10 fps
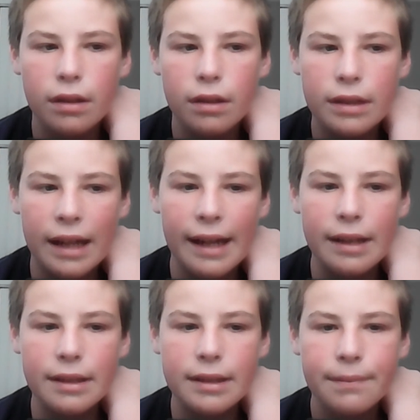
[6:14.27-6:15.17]

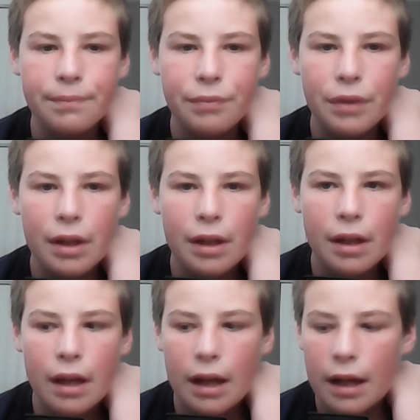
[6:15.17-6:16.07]
Titans.
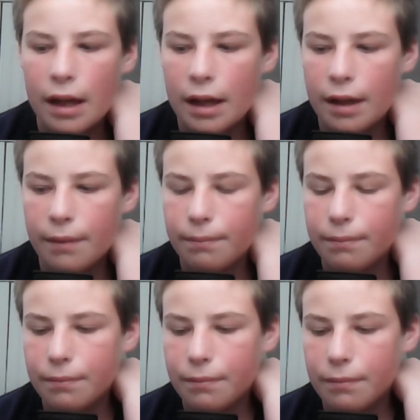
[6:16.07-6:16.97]
I
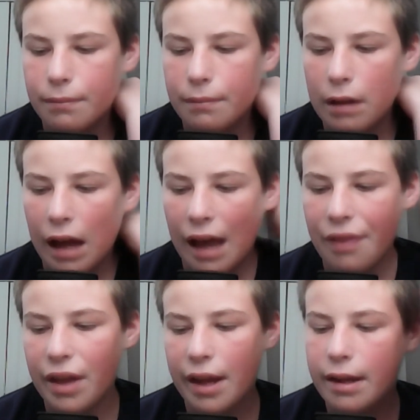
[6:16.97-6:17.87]

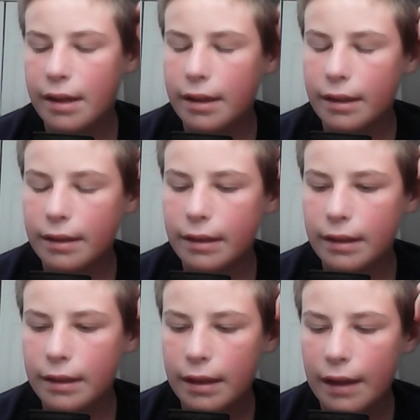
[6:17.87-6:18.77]

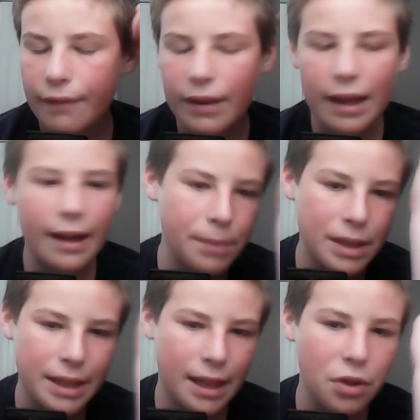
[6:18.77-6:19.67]
feel like I've
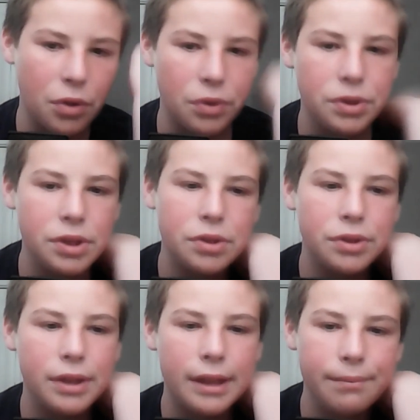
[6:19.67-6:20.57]
been saying Colts this whole
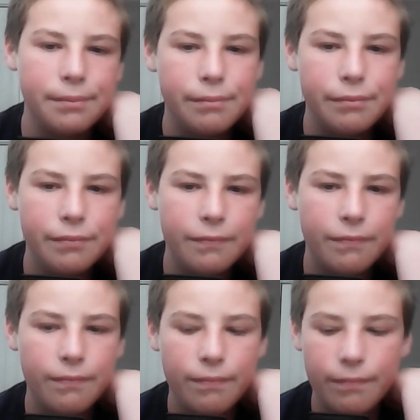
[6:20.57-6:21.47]
time.
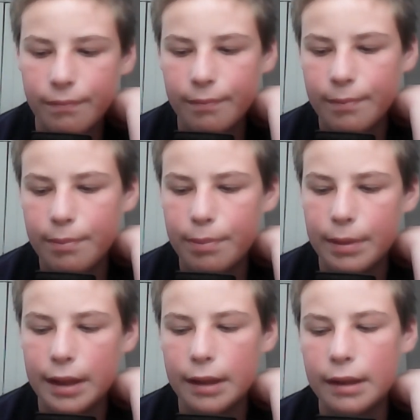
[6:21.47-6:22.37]

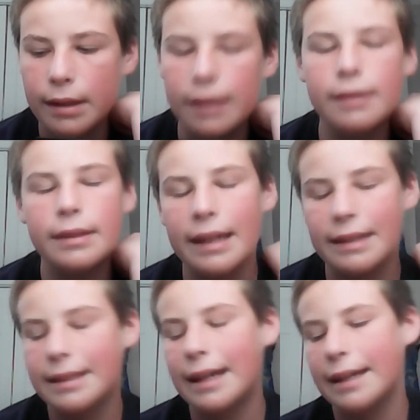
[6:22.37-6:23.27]
But
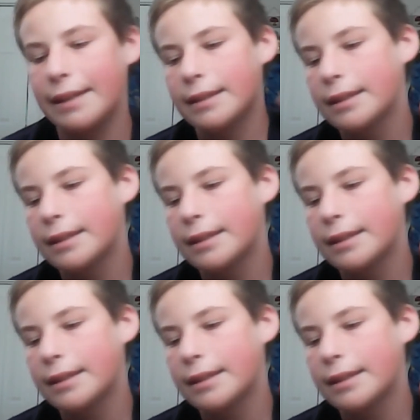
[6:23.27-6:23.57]
Titans.